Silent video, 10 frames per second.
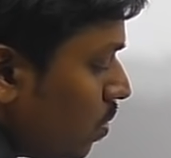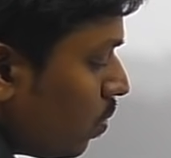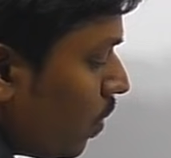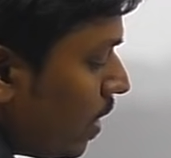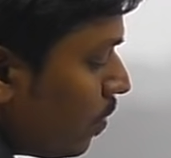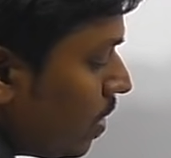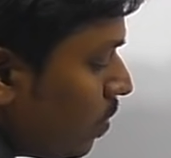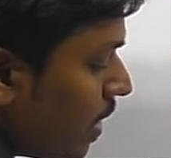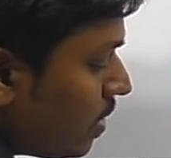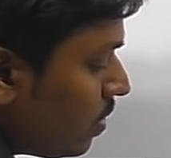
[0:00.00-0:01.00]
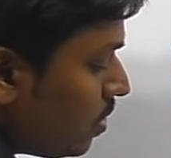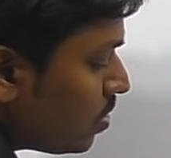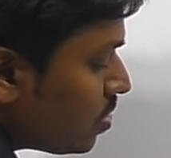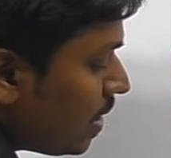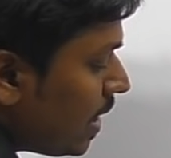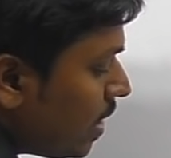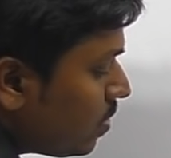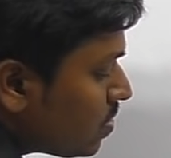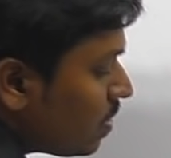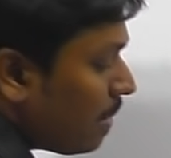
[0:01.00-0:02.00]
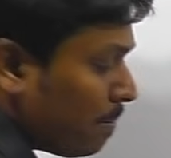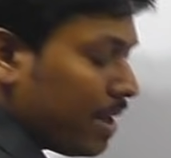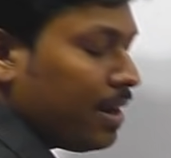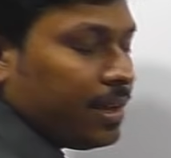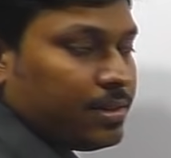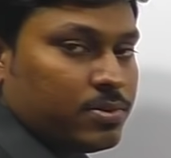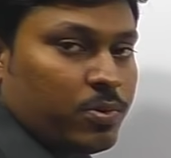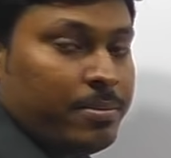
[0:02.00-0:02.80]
y2. Usually I used to compare like this. Why?